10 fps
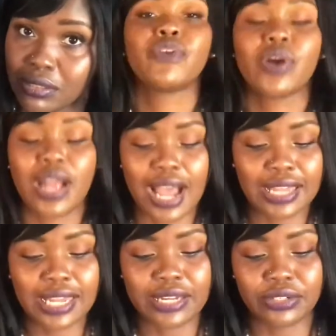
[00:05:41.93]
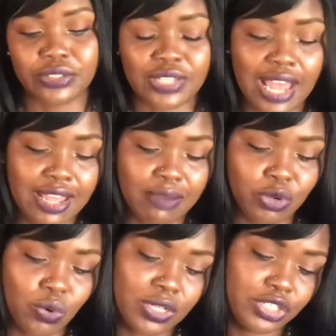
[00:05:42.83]
For highlighters, I am
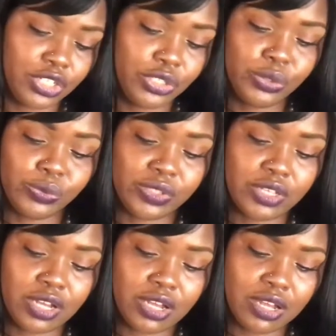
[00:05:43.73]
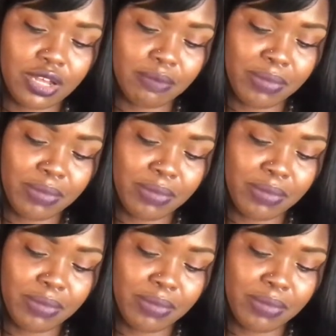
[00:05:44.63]
going to use the